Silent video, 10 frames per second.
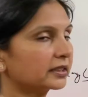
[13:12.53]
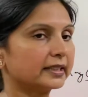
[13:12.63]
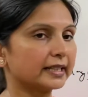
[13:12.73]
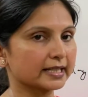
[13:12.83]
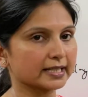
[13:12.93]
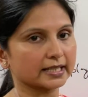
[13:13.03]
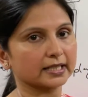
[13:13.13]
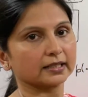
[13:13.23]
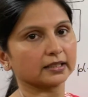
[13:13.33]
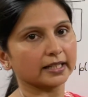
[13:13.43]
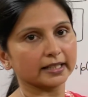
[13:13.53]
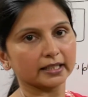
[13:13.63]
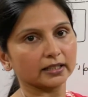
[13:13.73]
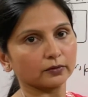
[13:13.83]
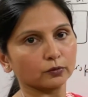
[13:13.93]
Yes, I
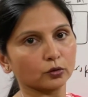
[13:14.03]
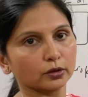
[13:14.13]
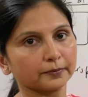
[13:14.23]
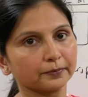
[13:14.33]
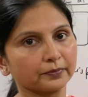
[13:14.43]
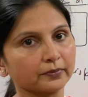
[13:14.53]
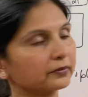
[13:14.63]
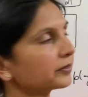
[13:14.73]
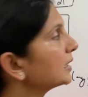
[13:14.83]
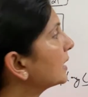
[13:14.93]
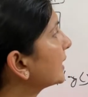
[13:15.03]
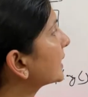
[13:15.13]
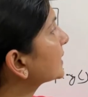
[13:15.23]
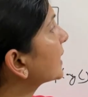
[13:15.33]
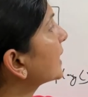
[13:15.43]
can invoke. Fine. I
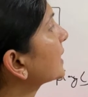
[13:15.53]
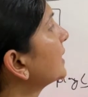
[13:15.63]
can directly